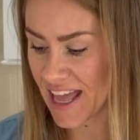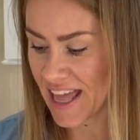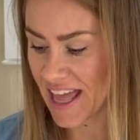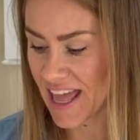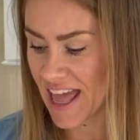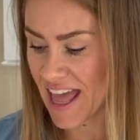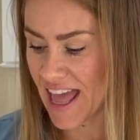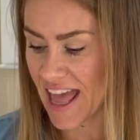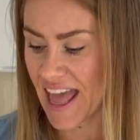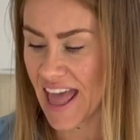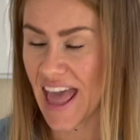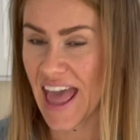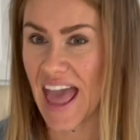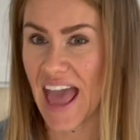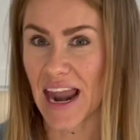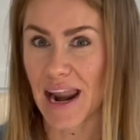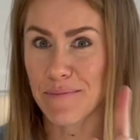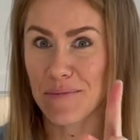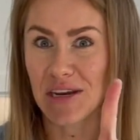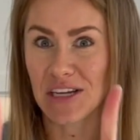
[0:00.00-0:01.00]

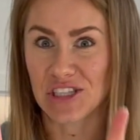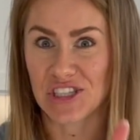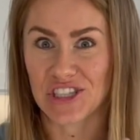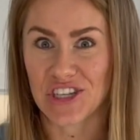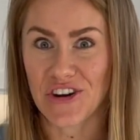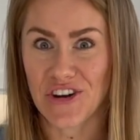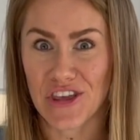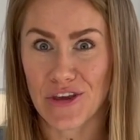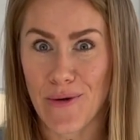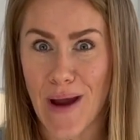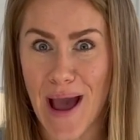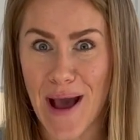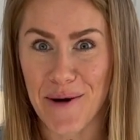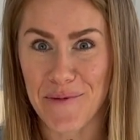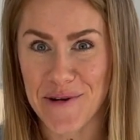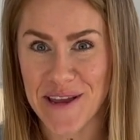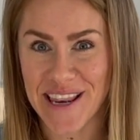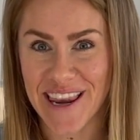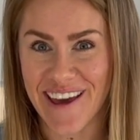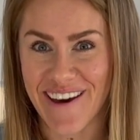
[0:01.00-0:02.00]
and I'm gonna show you how
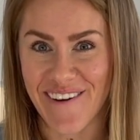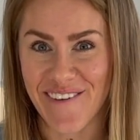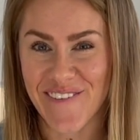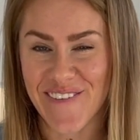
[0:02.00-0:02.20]
we know.